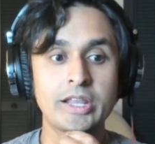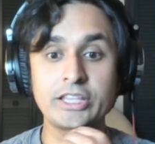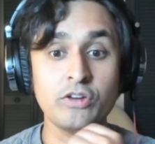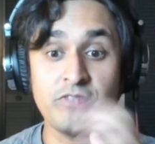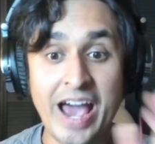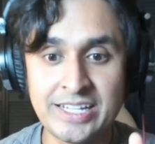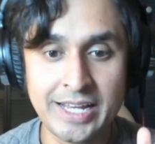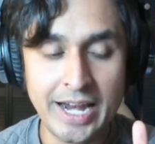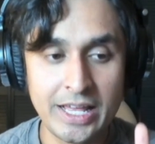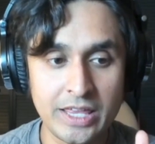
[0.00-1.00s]
like the
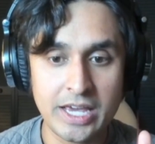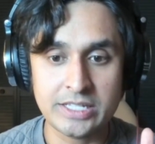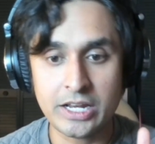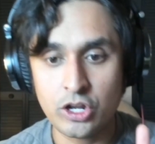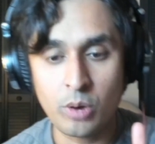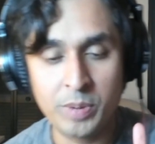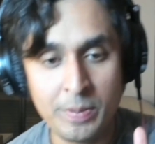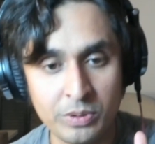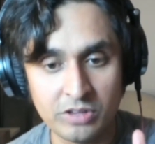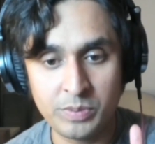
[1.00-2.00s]
fascinating thing is that you know
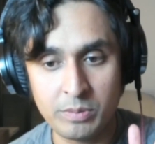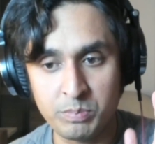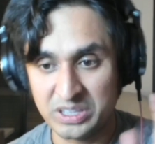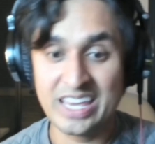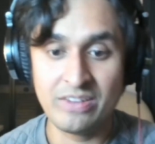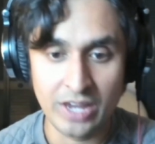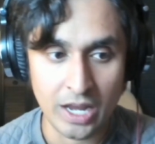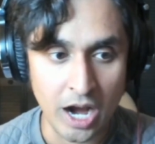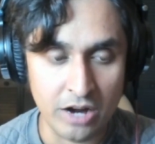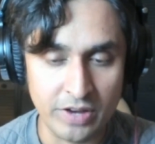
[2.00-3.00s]
people have been
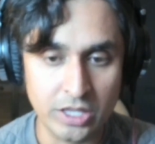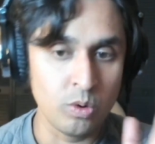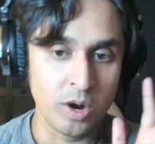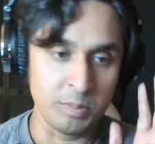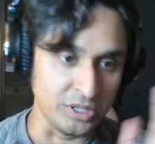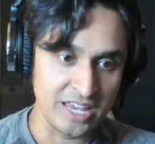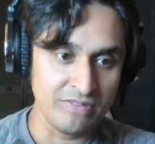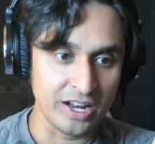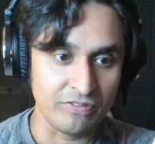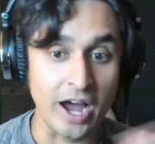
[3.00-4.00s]
believing in ayurveda you want to
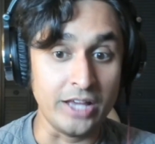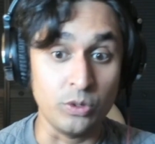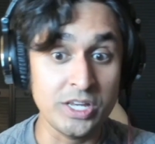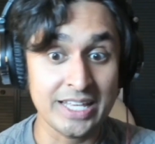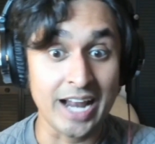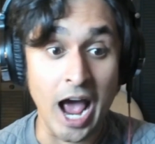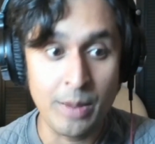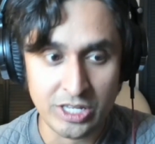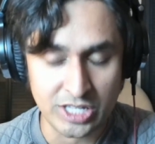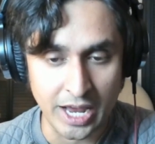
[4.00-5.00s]
believe in it fine the reason that
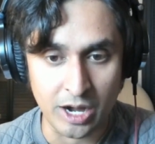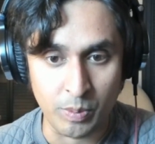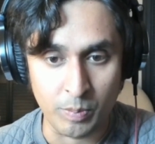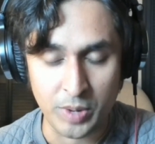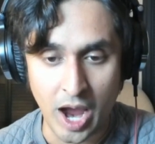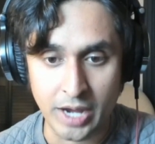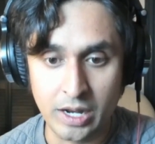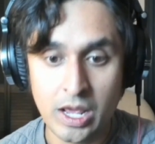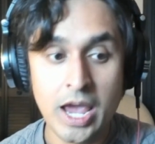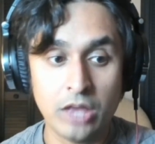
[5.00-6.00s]
i'm excited
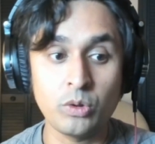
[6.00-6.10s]
behind it